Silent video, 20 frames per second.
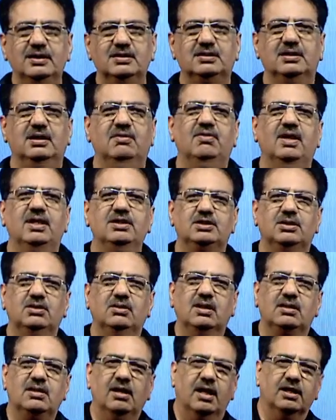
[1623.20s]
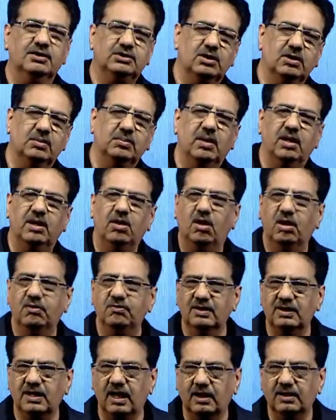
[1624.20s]
this device to the classroom along
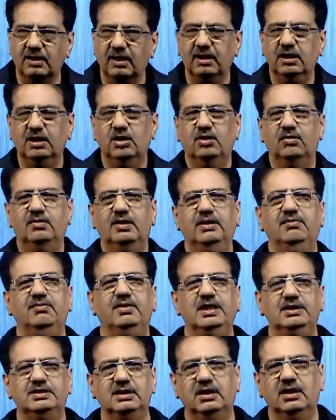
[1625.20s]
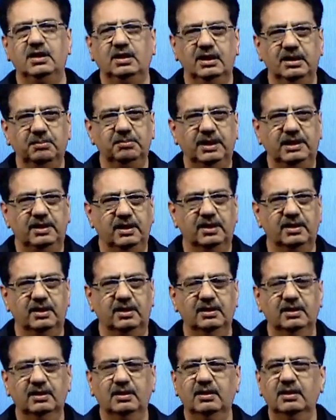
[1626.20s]
with other innovative teaching learning
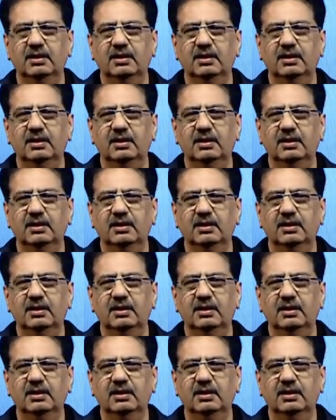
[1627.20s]
material?